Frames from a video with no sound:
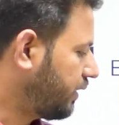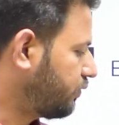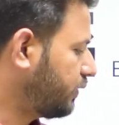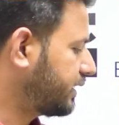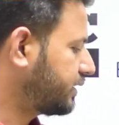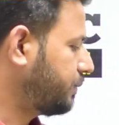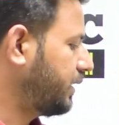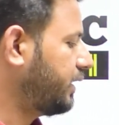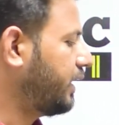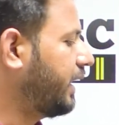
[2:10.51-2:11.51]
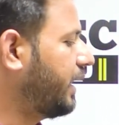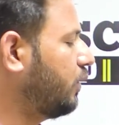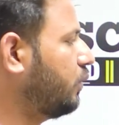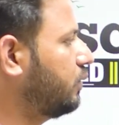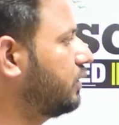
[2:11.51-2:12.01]
have to explain
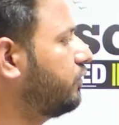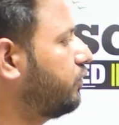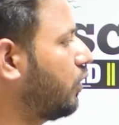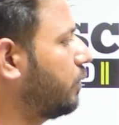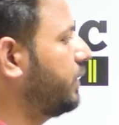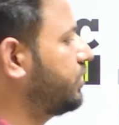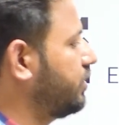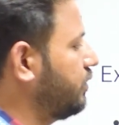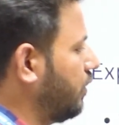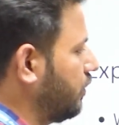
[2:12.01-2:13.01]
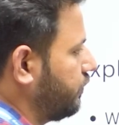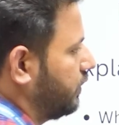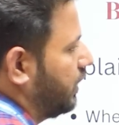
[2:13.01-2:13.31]
how the formation of